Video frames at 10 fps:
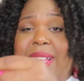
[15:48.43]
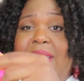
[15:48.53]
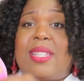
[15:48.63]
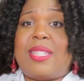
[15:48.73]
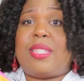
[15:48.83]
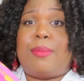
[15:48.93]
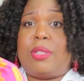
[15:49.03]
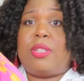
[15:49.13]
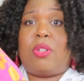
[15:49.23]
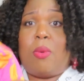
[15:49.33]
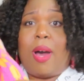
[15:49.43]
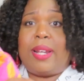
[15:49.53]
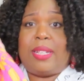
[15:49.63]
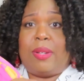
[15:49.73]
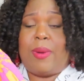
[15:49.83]
Like this is some good
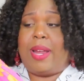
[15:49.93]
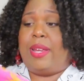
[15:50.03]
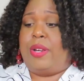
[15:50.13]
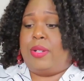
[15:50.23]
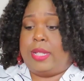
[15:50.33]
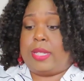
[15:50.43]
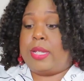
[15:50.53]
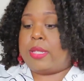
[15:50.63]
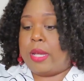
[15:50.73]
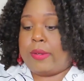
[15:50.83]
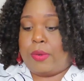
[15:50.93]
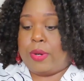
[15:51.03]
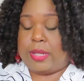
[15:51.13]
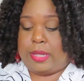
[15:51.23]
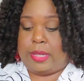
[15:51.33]
quality right here. This is, of
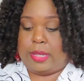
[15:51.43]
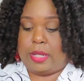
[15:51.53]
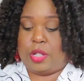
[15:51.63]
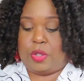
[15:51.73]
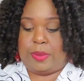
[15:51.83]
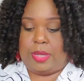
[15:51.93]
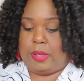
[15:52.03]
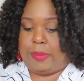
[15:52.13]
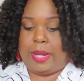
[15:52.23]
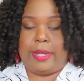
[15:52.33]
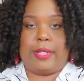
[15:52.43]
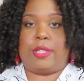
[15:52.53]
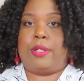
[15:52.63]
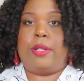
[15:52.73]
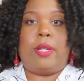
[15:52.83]
course, this is 100%
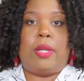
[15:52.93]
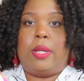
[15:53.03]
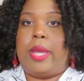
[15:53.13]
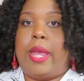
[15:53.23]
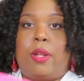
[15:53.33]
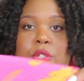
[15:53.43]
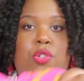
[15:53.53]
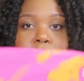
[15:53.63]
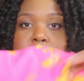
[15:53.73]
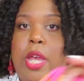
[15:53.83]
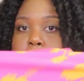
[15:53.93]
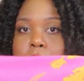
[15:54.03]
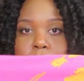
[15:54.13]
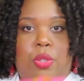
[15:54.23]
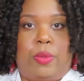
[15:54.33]
polyester. Ain't no stretch at
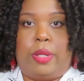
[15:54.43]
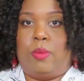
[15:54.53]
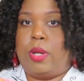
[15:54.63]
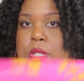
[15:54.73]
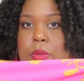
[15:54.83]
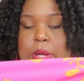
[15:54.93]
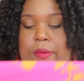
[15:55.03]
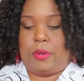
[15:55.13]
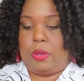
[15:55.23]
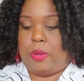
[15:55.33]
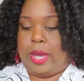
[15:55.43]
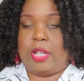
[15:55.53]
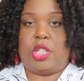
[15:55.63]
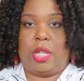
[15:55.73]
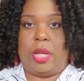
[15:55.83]
all to it whatsoever.
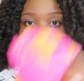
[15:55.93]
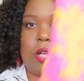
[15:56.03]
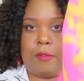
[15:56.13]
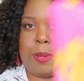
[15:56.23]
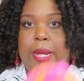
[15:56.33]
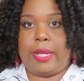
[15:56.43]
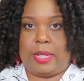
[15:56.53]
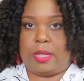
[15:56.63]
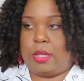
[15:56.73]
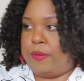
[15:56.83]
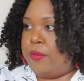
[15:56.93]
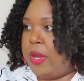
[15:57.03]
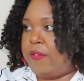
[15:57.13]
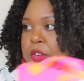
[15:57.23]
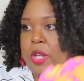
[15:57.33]
Okay, Shein love polyester.
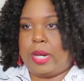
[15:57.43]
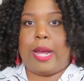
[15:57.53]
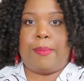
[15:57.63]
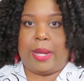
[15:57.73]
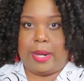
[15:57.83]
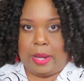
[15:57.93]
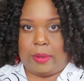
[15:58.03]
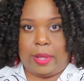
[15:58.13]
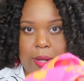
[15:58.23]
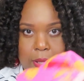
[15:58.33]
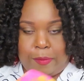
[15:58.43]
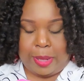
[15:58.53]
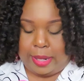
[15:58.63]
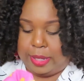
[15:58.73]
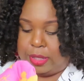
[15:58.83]
They figured it out by now, they love
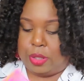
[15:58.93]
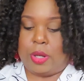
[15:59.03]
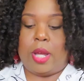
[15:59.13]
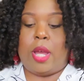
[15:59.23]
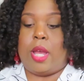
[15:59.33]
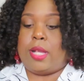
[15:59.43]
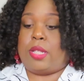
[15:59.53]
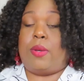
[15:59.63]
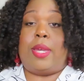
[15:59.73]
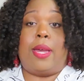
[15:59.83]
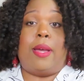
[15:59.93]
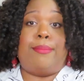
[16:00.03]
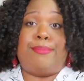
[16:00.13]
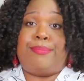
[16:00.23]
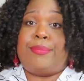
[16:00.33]
polyester. So
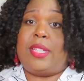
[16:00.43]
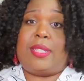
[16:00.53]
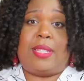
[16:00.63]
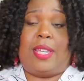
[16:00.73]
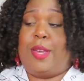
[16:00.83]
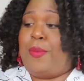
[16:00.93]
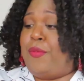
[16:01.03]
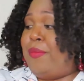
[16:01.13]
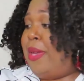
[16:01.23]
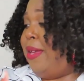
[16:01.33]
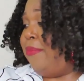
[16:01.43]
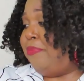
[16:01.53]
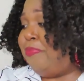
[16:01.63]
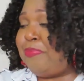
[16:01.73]
yeah, this is a keeper for me.